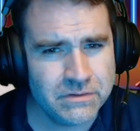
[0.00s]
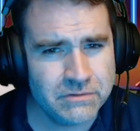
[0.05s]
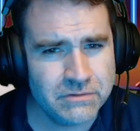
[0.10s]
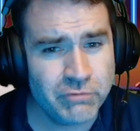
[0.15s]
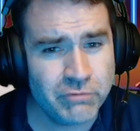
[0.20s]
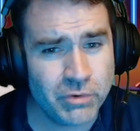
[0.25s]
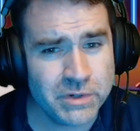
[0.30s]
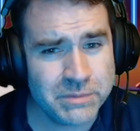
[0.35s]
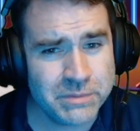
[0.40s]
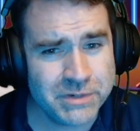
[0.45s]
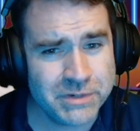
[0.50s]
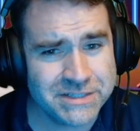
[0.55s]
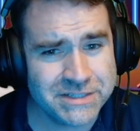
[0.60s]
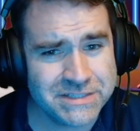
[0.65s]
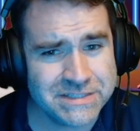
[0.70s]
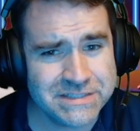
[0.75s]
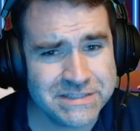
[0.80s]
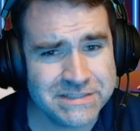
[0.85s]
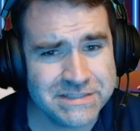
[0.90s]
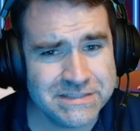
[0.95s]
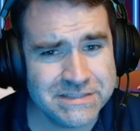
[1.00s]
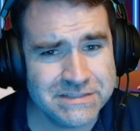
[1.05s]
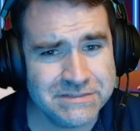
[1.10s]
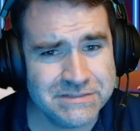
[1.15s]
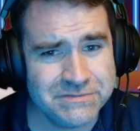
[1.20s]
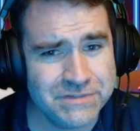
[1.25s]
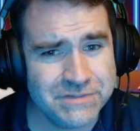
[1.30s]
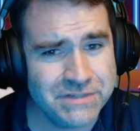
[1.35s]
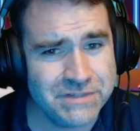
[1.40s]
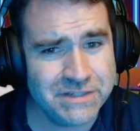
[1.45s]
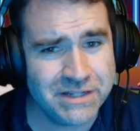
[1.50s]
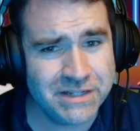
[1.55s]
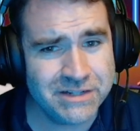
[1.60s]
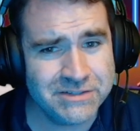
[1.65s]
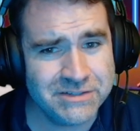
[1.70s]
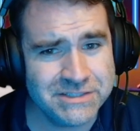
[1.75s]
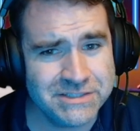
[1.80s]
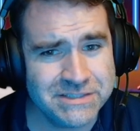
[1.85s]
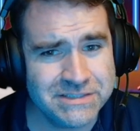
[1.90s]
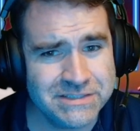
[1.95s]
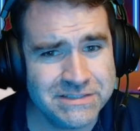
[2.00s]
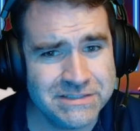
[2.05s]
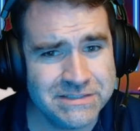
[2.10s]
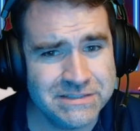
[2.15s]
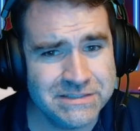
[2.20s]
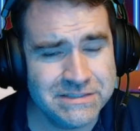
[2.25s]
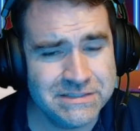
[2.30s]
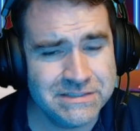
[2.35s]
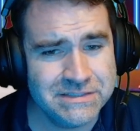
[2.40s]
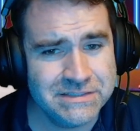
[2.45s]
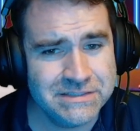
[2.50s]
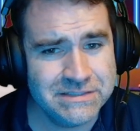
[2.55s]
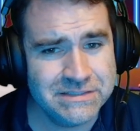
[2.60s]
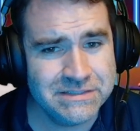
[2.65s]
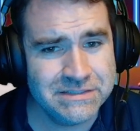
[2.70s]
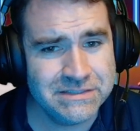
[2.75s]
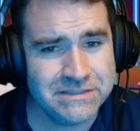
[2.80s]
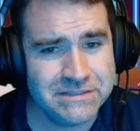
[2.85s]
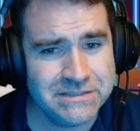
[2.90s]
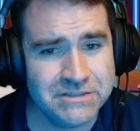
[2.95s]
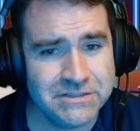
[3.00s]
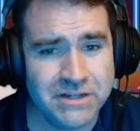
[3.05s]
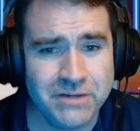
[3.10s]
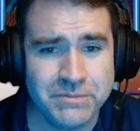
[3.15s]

$40, $50. Do you know how